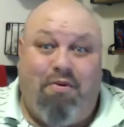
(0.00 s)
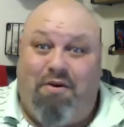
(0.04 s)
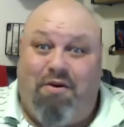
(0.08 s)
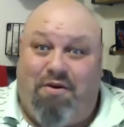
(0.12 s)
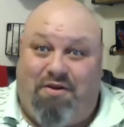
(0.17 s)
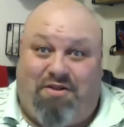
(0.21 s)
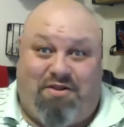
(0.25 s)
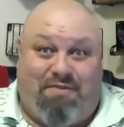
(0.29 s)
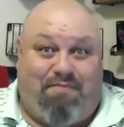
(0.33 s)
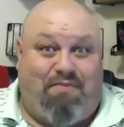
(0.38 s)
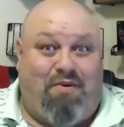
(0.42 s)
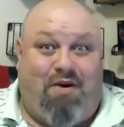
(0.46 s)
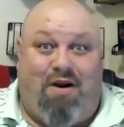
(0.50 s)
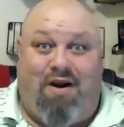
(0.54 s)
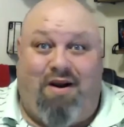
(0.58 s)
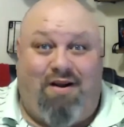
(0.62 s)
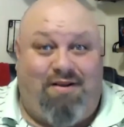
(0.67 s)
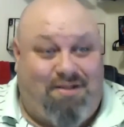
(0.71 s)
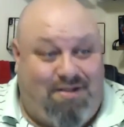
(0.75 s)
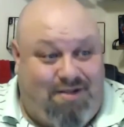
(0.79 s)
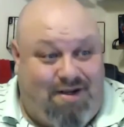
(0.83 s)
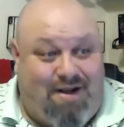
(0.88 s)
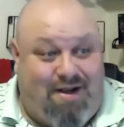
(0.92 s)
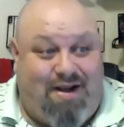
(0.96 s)

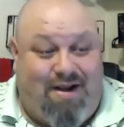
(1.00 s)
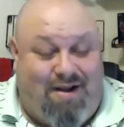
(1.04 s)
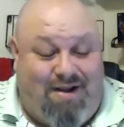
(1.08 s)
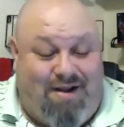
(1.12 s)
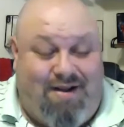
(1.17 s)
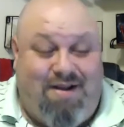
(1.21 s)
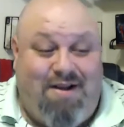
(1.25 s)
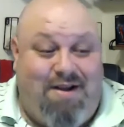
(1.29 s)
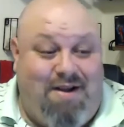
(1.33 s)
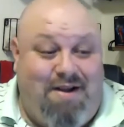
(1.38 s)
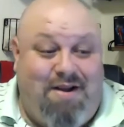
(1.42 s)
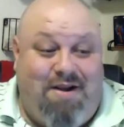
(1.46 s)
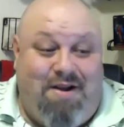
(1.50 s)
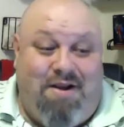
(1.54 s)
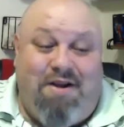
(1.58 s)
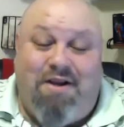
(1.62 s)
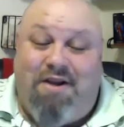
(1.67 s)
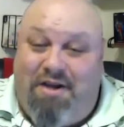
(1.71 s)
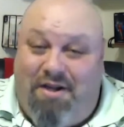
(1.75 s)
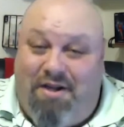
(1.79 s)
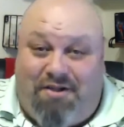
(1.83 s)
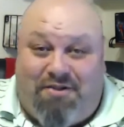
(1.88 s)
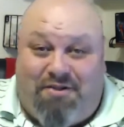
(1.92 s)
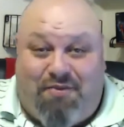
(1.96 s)
surprised.
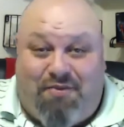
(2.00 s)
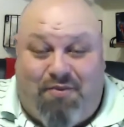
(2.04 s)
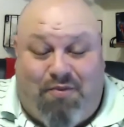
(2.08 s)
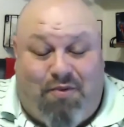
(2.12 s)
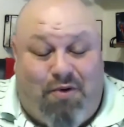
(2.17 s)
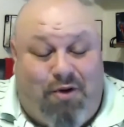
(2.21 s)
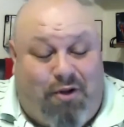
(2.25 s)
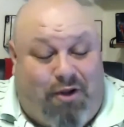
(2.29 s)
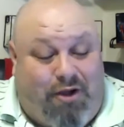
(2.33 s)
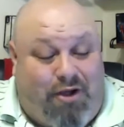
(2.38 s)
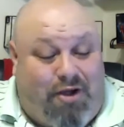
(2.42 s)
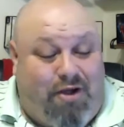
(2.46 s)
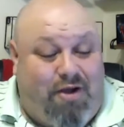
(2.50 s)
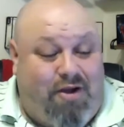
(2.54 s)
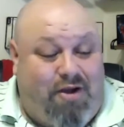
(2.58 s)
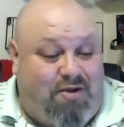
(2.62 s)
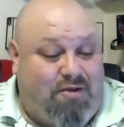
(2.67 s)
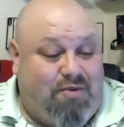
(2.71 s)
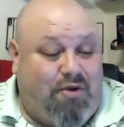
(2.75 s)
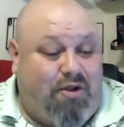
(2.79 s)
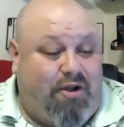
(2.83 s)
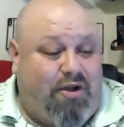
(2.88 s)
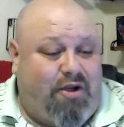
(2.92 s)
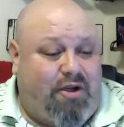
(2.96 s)
It's really good.
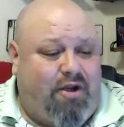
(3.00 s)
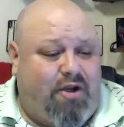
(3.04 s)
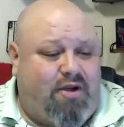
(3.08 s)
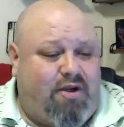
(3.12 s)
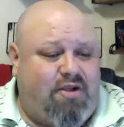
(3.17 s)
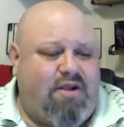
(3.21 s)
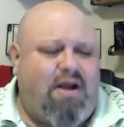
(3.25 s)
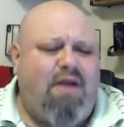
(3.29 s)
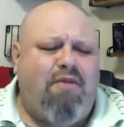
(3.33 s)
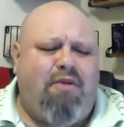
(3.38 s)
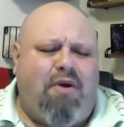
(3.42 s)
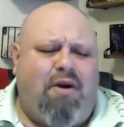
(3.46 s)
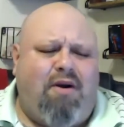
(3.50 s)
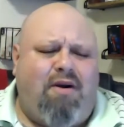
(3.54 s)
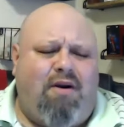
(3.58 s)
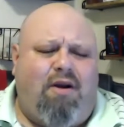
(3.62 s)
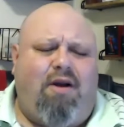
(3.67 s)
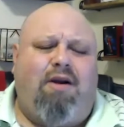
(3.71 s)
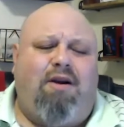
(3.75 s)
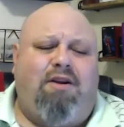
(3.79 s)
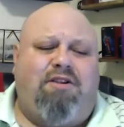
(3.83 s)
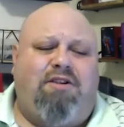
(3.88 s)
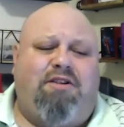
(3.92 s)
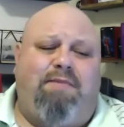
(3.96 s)
Because I thought
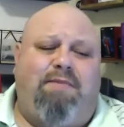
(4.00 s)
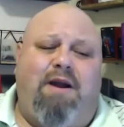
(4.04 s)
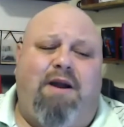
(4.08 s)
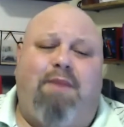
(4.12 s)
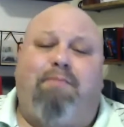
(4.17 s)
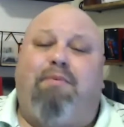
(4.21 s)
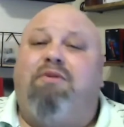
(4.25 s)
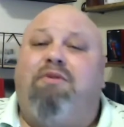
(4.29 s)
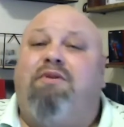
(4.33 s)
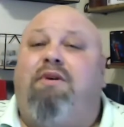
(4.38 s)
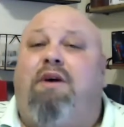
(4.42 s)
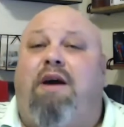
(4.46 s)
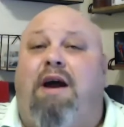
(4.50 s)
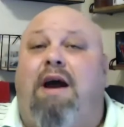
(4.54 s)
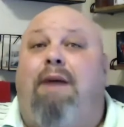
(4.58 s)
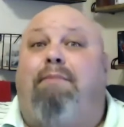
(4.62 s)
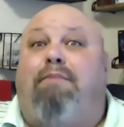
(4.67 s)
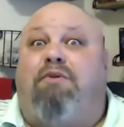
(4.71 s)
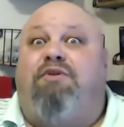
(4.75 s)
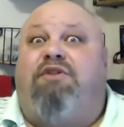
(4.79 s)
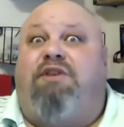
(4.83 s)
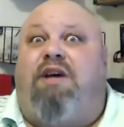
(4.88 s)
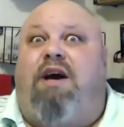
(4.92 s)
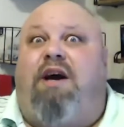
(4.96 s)
awesome
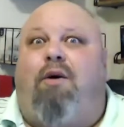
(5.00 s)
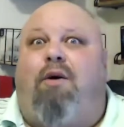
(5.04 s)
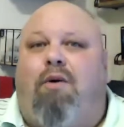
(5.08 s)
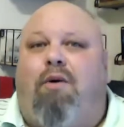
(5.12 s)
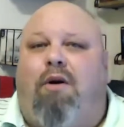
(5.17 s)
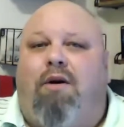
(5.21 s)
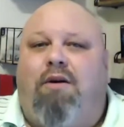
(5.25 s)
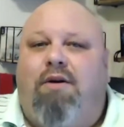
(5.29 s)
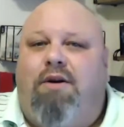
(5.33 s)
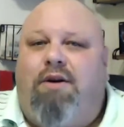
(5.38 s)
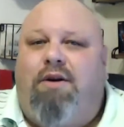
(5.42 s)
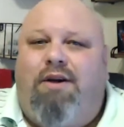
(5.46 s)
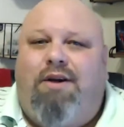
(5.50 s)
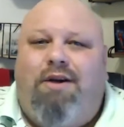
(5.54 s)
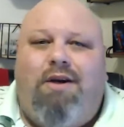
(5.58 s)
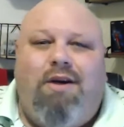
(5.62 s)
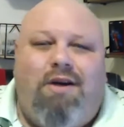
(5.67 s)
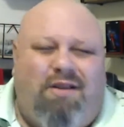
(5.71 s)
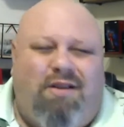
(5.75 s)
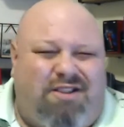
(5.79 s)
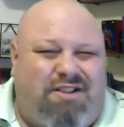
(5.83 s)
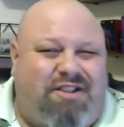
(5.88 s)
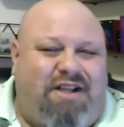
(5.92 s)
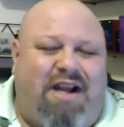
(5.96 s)
apple sour.
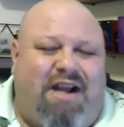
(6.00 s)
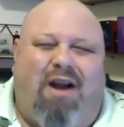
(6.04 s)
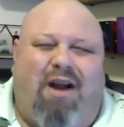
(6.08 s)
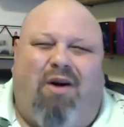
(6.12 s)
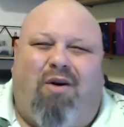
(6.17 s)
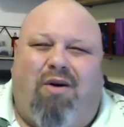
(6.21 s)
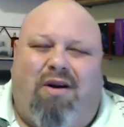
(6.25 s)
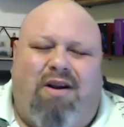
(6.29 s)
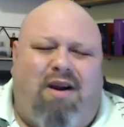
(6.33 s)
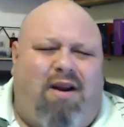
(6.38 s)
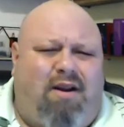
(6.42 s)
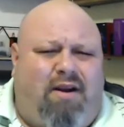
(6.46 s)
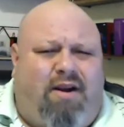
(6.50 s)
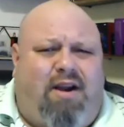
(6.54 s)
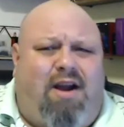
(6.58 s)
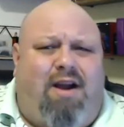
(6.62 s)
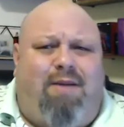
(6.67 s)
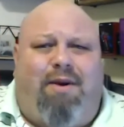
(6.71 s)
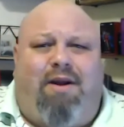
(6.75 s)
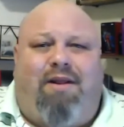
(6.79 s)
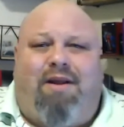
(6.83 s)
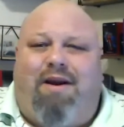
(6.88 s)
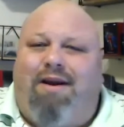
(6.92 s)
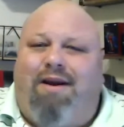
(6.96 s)
The sour kind of
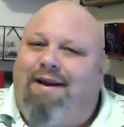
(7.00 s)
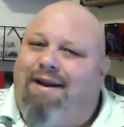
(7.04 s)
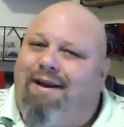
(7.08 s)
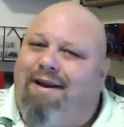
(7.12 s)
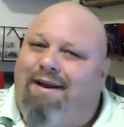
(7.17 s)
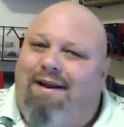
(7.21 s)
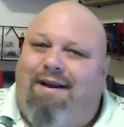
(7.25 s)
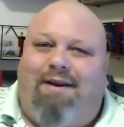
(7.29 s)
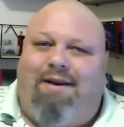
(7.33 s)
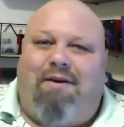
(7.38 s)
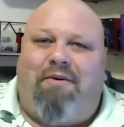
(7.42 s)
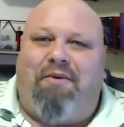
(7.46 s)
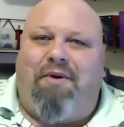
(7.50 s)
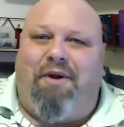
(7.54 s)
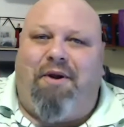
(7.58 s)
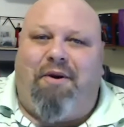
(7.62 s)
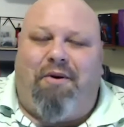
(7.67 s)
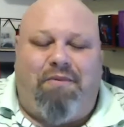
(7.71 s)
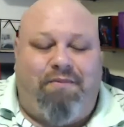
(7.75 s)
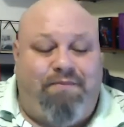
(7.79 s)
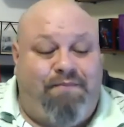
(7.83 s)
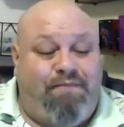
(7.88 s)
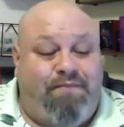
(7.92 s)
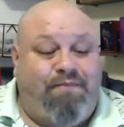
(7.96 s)
got me like, I don't know.
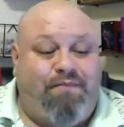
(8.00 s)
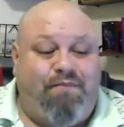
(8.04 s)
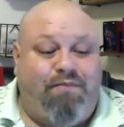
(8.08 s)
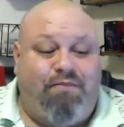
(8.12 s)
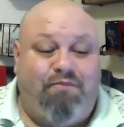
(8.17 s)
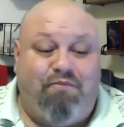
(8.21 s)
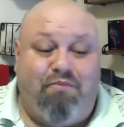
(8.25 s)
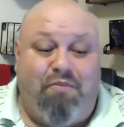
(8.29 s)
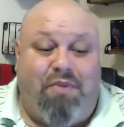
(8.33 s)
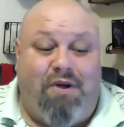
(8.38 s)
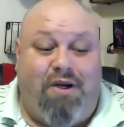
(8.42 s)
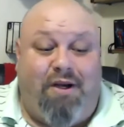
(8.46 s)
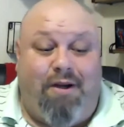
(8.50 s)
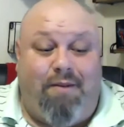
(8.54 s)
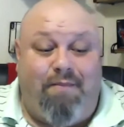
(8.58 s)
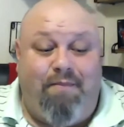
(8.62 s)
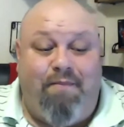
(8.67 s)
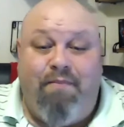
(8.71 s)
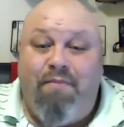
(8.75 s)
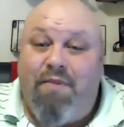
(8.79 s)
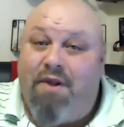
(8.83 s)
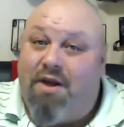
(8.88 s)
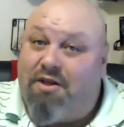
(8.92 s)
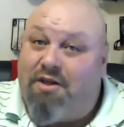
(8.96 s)
But
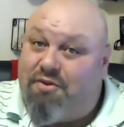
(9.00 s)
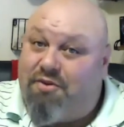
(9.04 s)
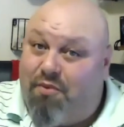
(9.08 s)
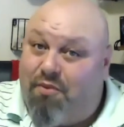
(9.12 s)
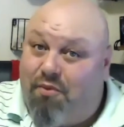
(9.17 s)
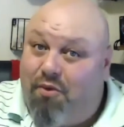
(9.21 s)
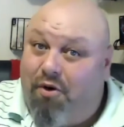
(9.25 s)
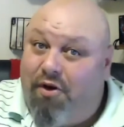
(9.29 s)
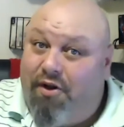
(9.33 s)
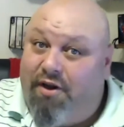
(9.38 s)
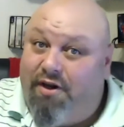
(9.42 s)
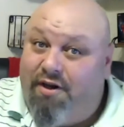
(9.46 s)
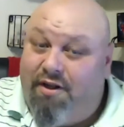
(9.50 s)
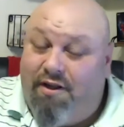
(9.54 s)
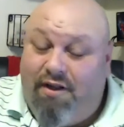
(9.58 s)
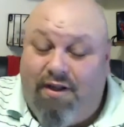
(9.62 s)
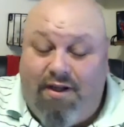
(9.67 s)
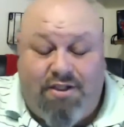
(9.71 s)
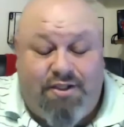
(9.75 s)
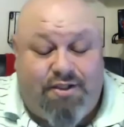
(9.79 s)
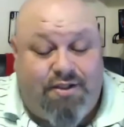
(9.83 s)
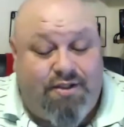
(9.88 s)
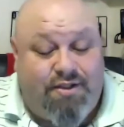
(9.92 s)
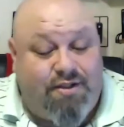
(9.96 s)
it's really
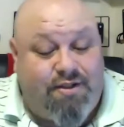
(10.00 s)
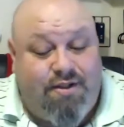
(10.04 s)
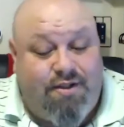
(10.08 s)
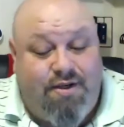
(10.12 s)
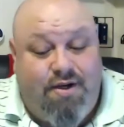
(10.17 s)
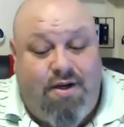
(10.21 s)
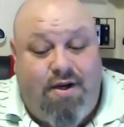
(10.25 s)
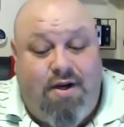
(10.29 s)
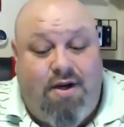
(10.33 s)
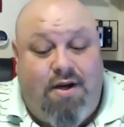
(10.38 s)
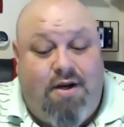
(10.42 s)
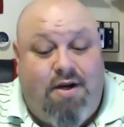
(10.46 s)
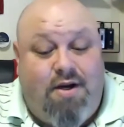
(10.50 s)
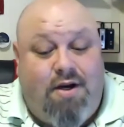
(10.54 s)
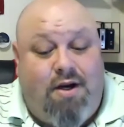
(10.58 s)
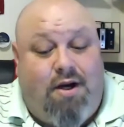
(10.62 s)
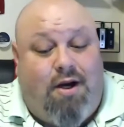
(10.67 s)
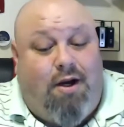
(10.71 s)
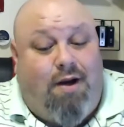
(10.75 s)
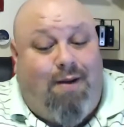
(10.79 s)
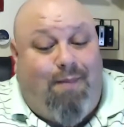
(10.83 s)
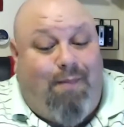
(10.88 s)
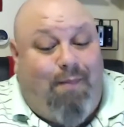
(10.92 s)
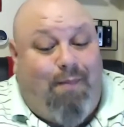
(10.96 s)
delicious.
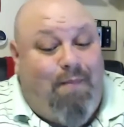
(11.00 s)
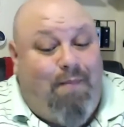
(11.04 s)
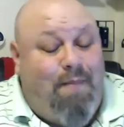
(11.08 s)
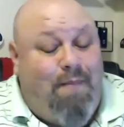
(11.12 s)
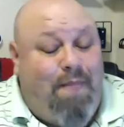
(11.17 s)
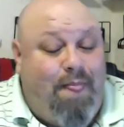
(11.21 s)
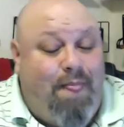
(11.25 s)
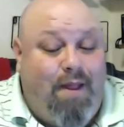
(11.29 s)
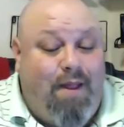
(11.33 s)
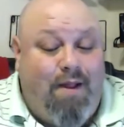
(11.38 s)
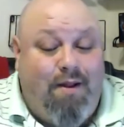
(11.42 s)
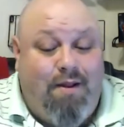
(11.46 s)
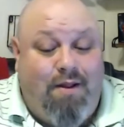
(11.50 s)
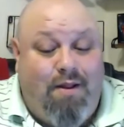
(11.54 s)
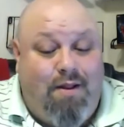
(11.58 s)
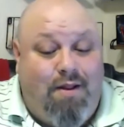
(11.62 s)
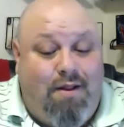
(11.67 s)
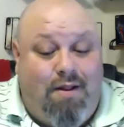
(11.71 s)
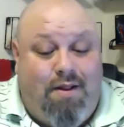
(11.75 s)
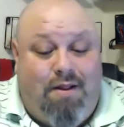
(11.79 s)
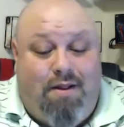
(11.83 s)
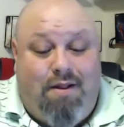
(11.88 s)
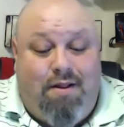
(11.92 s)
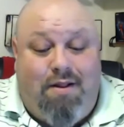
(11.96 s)
The
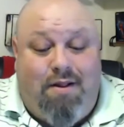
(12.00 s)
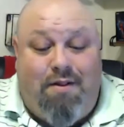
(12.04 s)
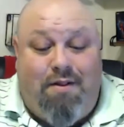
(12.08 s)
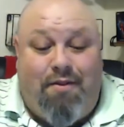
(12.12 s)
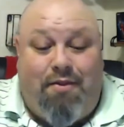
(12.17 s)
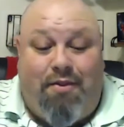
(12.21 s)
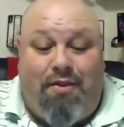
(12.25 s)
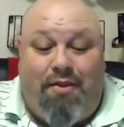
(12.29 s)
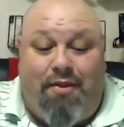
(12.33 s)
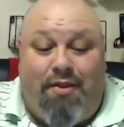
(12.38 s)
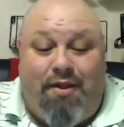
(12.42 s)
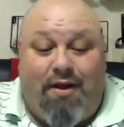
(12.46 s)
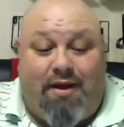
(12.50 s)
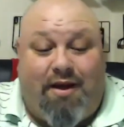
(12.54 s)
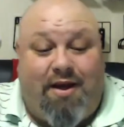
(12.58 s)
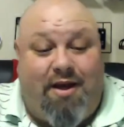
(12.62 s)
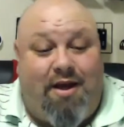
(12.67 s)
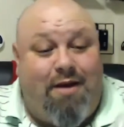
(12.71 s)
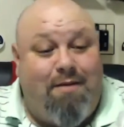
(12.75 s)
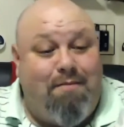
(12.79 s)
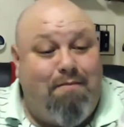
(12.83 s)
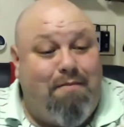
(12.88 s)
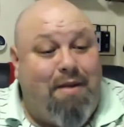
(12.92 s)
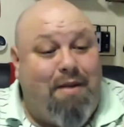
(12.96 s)

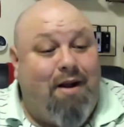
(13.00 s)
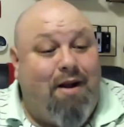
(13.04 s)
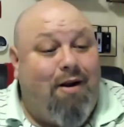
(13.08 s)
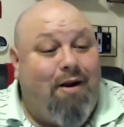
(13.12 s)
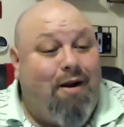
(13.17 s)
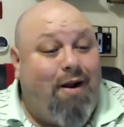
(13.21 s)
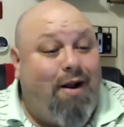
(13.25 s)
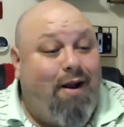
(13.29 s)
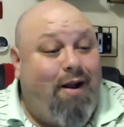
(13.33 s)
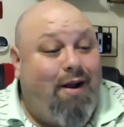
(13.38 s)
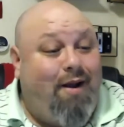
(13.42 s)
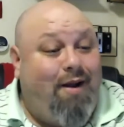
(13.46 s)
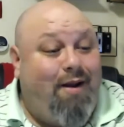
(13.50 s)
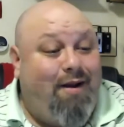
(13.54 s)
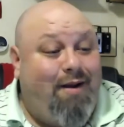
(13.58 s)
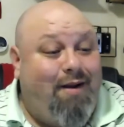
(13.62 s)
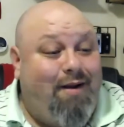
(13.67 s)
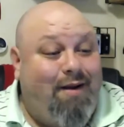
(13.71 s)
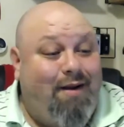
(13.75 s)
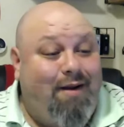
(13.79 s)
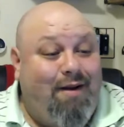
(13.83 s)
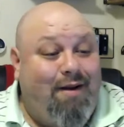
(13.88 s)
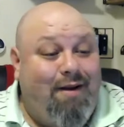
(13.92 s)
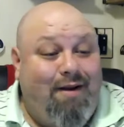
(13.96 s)
key berry
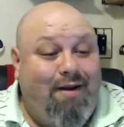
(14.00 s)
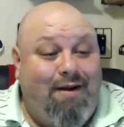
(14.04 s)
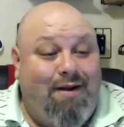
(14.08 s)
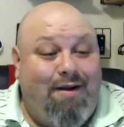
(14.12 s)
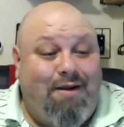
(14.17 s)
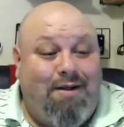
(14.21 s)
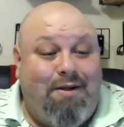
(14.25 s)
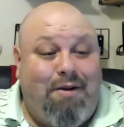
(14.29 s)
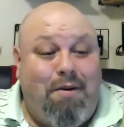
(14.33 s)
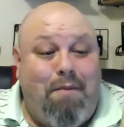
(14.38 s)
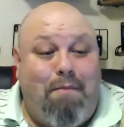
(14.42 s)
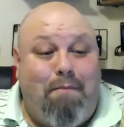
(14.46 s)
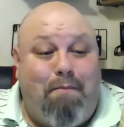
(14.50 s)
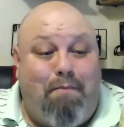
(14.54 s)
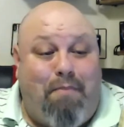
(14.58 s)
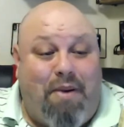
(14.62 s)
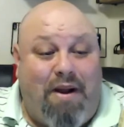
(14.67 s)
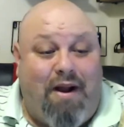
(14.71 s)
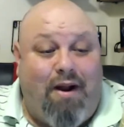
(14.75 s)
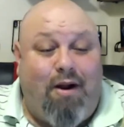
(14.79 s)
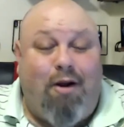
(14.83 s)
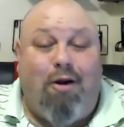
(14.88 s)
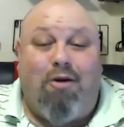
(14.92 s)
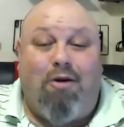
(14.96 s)

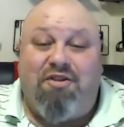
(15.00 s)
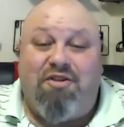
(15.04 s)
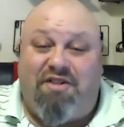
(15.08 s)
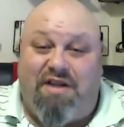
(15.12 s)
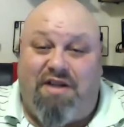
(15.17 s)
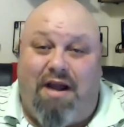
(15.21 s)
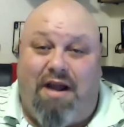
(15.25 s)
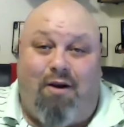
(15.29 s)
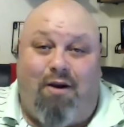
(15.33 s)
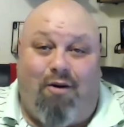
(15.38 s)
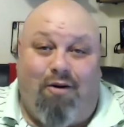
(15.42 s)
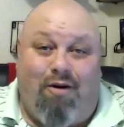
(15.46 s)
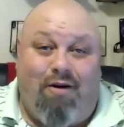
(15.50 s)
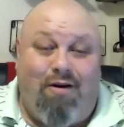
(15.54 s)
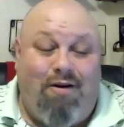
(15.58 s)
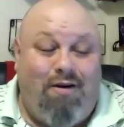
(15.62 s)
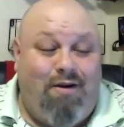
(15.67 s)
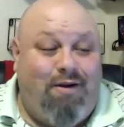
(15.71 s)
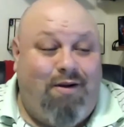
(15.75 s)
pear sour.